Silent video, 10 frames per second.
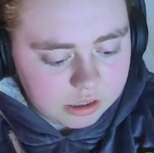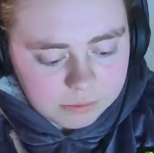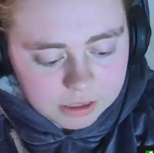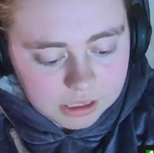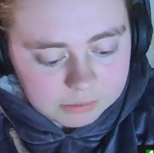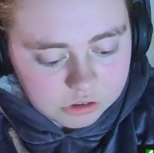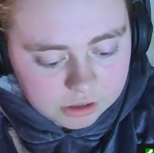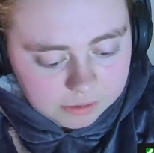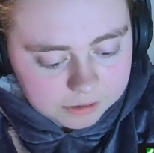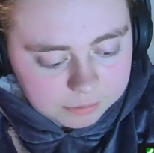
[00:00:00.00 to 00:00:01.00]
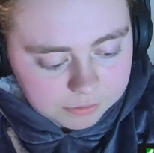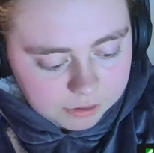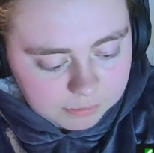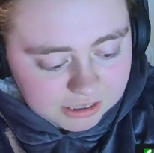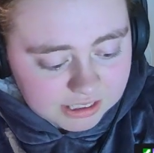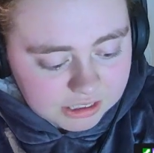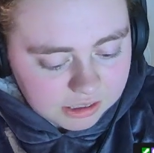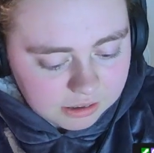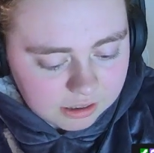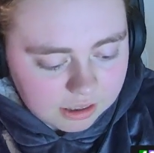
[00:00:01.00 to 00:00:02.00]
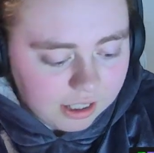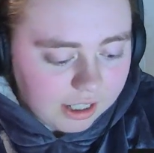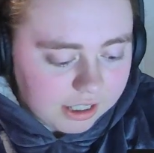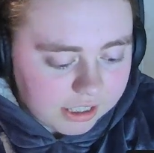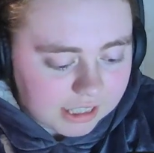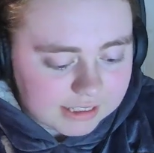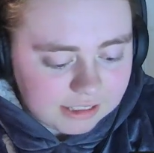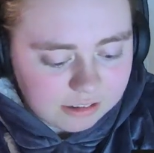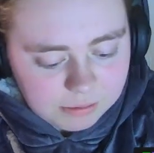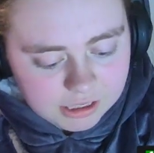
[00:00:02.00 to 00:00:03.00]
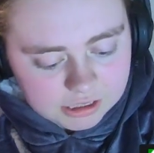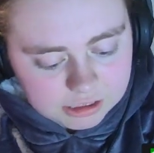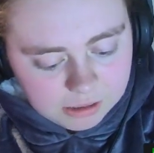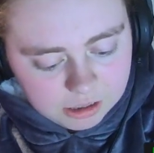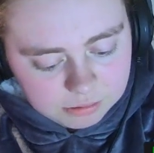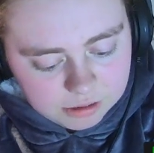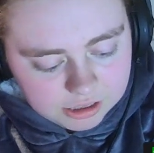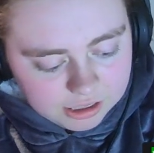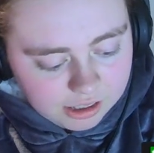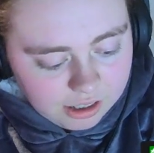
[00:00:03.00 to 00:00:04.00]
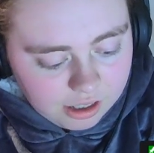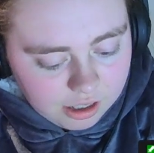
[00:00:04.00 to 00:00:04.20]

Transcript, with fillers: You one of them traveling performance? Yes, he replied, smiling proudly.